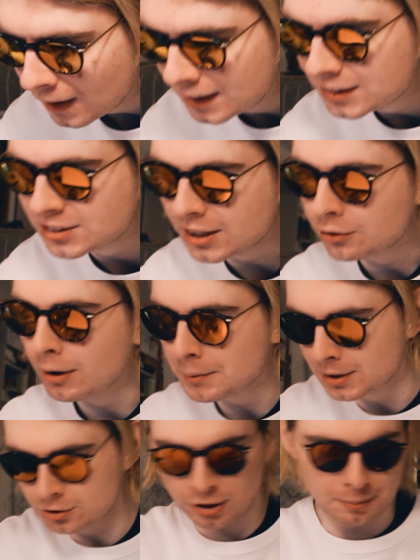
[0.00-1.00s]
Set the
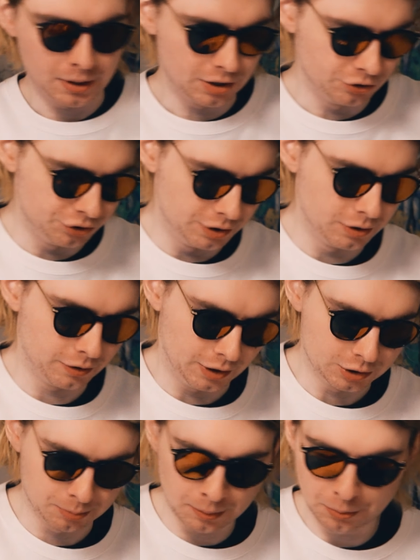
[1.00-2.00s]
ramekins on a baking sheet. Okay,
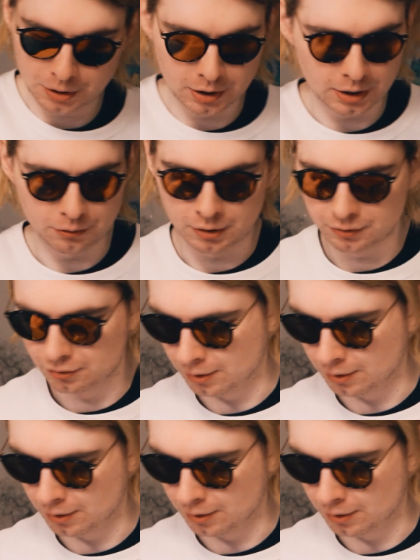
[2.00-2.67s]
so maybe we can get rid of the